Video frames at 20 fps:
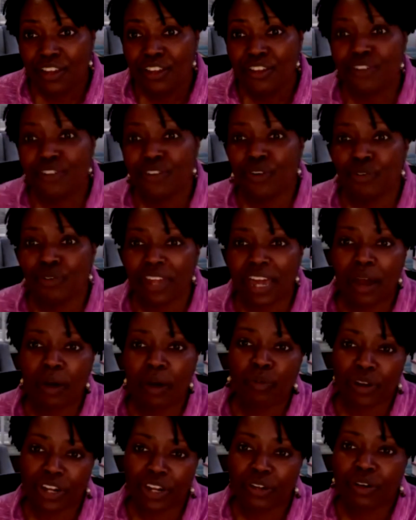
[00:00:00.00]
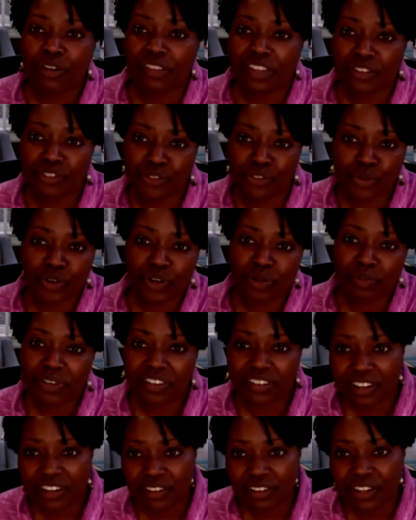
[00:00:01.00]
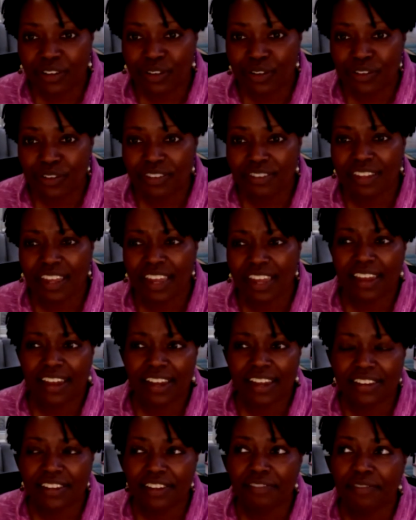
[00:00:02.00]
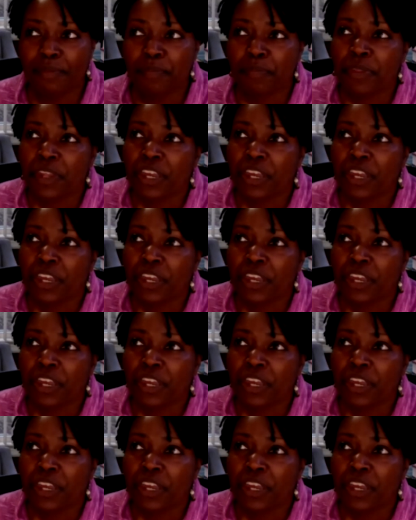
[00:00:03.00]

So now working on these shorter materials, I kind of,